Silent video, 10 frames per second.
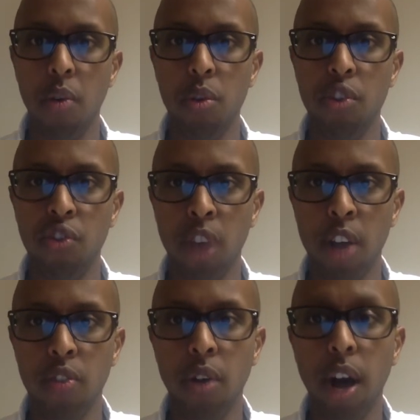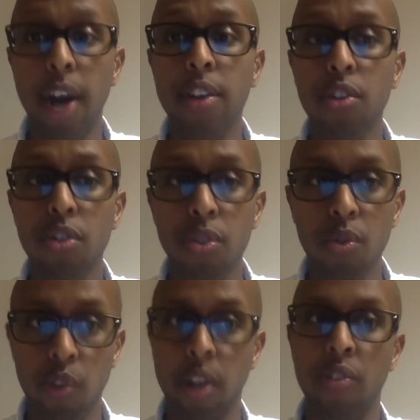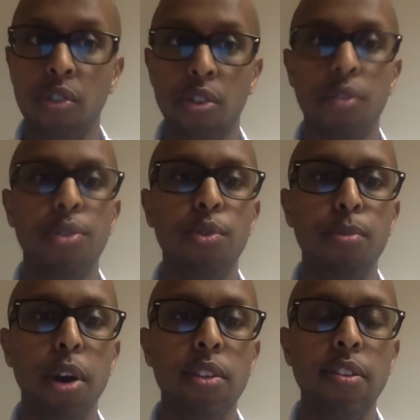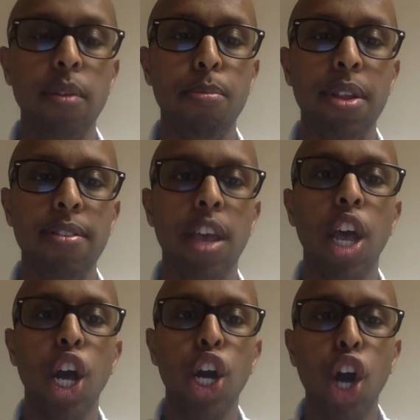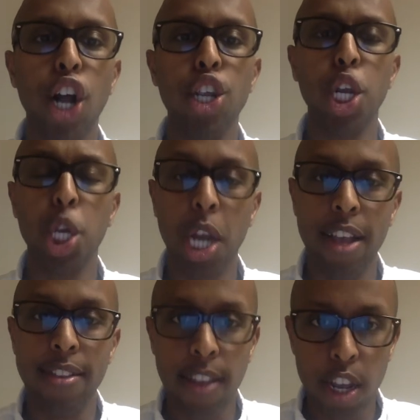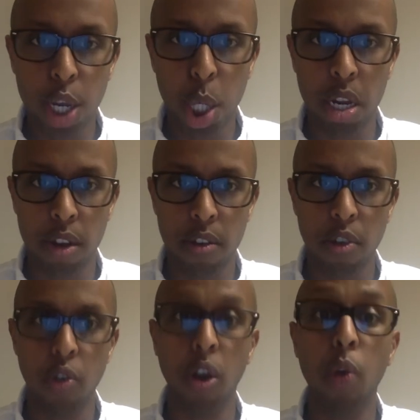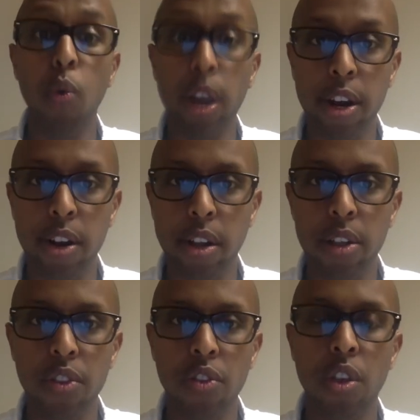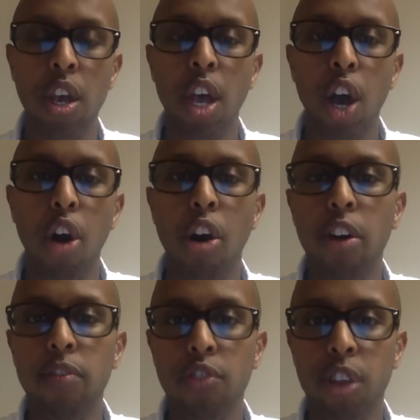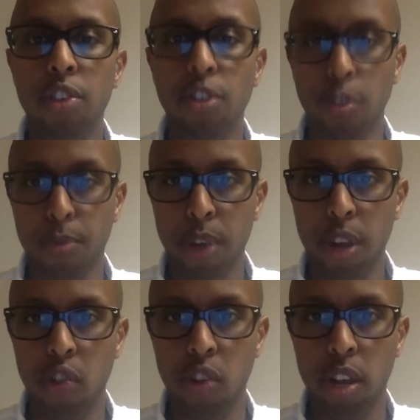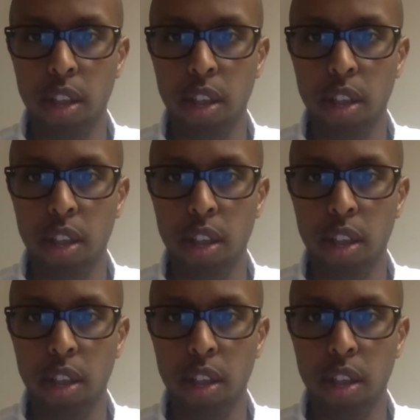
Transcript: which sought to undo gender through participants' conscientization or awareness of gender oppression